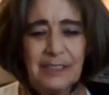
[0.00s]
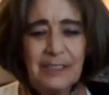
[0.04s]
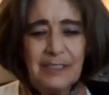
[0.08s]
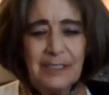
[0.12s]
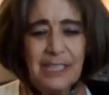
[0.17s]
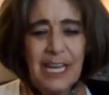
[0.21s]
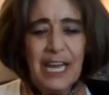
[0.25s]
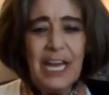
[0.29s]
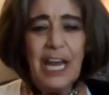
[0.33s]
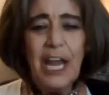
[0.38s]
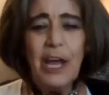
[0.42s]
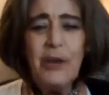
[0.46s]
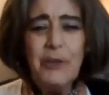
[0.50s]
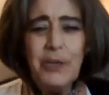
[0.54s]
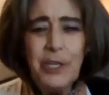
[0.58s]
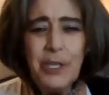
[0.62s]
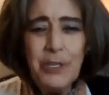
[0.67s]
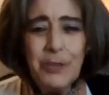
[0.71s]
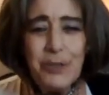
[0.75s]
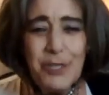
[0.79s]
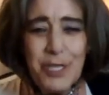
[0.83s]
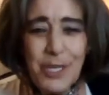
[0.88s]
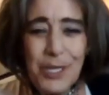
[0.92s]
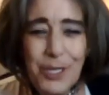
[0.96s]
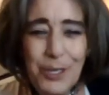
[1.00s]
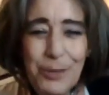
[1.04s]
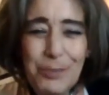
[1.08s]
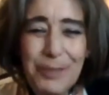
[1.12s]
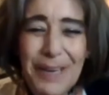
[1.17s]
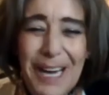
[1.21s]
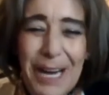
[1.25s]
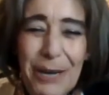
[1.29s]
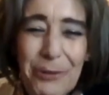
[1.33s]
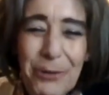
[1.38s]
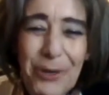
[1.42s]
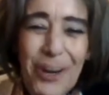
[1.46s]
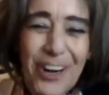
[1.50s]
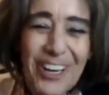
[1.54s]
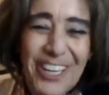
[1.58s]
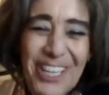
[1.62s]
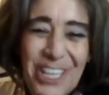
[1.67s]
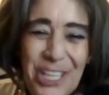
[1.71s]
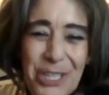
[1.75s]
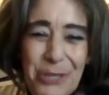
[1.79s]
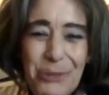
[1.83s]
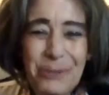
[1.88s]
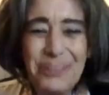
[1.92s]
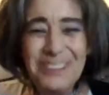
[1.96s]
Hello YouTube, how are
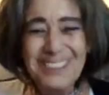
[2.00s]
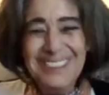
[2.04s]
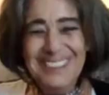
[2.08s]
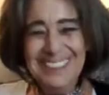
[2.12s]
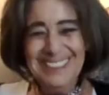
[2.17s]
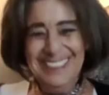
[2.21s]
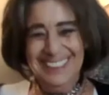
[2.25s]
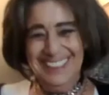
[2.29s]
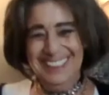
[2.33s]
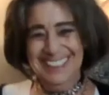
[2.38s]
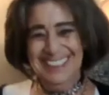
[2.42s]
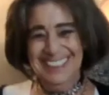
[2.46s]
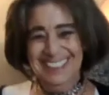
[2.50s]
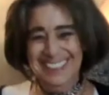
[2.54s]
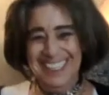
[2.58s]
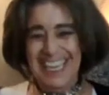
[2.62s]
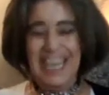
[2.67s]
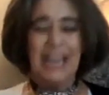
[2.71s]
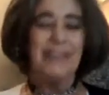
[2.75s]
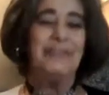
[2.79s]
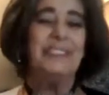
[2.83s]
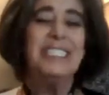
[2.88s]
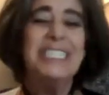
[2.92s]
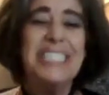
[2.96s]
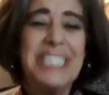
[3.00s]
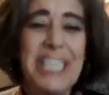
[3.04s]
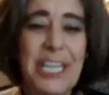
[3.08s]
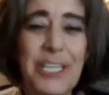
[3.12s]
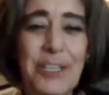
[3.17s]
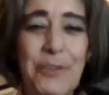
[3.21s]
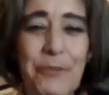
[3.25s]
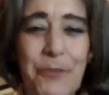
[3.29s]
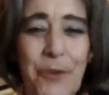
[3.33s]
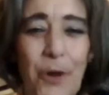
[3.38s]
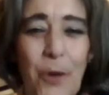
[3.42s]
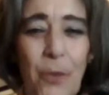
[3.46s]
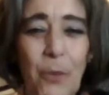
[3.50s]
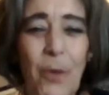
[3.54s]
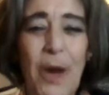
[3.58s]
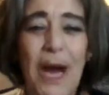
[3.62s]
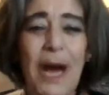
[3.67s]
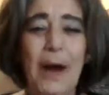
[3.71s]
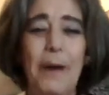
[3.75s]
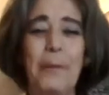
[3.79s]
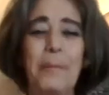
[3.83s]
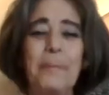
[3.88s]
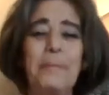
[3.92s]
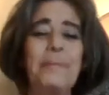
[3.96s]
you? I haven't seen you for a
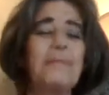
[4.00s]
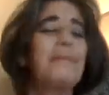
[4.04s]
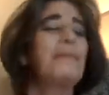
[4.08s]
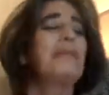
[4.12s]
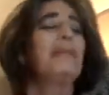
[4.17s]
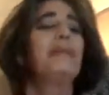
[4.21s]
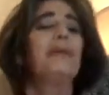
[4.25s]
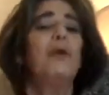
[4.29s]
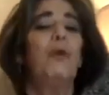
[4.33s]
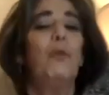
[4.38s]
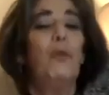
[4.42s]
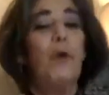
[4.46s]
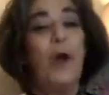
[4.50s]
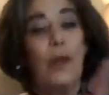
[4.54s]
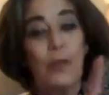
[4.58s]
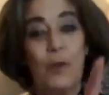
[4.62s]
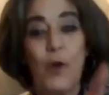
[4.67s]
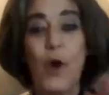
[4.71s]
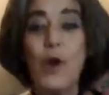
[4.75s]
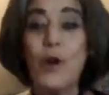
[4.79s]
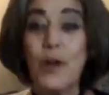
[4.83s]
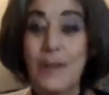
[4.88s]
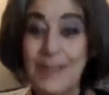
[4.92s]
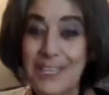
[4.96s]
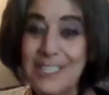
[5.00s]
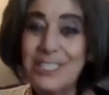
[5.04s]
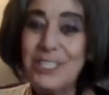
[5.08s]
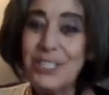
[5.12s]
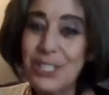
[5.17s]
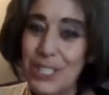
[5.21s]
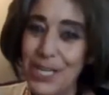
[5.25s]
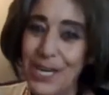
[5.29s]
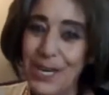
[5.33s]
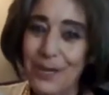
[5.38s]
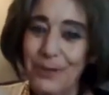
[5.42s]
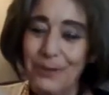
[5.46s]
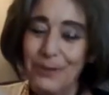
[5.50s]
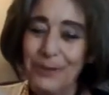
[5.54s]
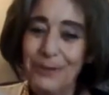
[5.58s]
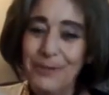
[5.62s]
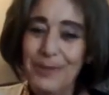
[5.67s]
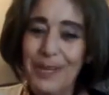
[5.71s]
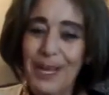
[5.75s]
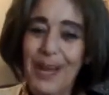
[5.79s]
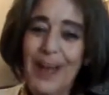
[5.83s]
while. Well, not on this channel.